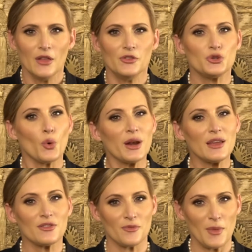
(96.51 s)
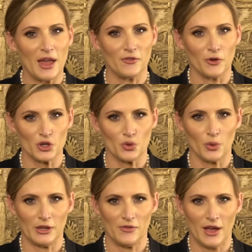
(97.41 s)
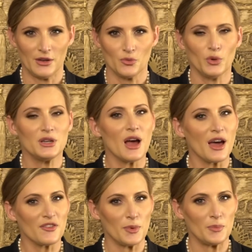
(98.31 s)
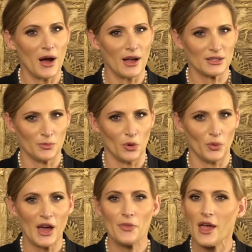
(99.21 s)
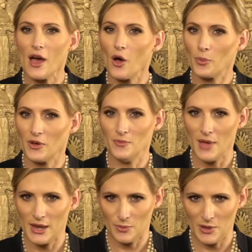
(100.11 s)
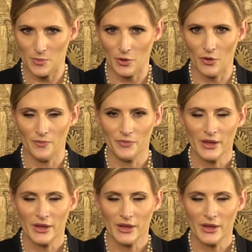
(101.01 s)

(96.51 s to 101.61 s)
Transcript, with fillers: The 20th of May virtual event would not have been possible without the help of many people.